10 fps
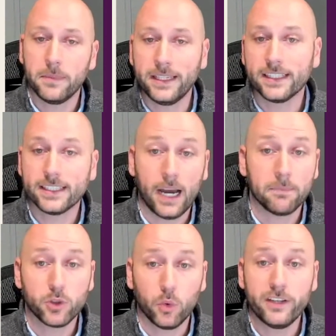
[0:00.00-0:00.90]
meaning the
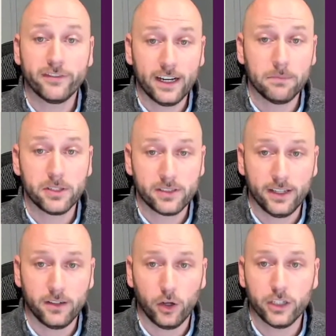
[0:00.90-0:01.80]
top
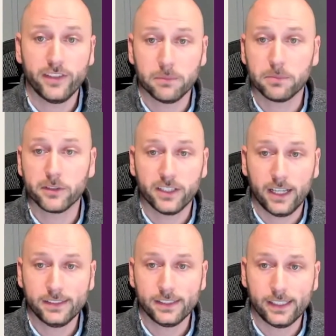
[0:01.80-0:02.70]
25% on developer
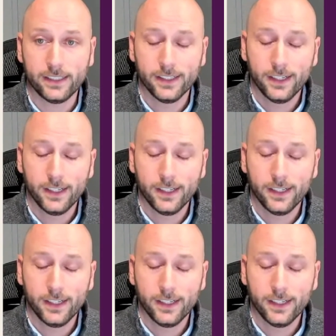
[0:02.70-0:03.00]
velocity,